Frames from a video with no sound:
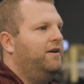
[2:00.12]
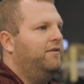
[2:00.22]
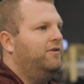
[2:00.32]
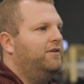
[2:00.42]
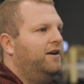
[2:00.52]

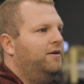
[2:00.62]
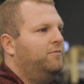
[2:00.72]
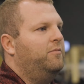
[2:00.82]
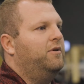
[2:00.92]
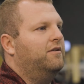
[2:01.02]
every
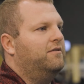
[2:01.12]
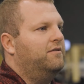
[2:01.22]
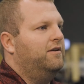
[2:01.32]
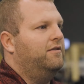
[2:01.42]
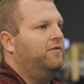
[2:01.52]
time. I mean,
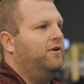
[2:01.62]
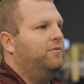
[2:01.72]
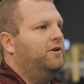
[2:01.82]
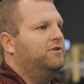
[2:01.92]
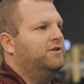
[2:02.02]
it's very
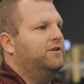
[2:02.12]
much